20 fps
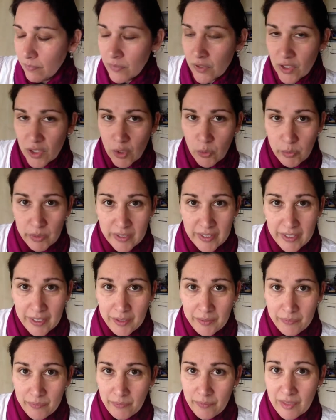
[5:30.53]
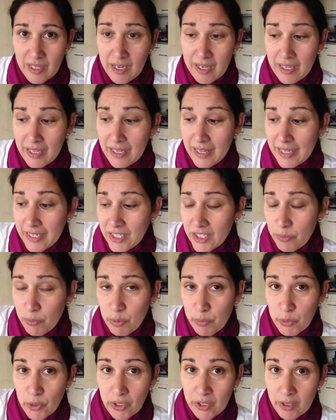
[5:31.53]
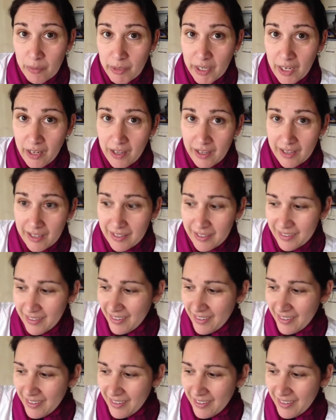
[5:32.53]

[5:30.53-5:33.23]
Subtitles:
So we'll see. I like just promoting them online.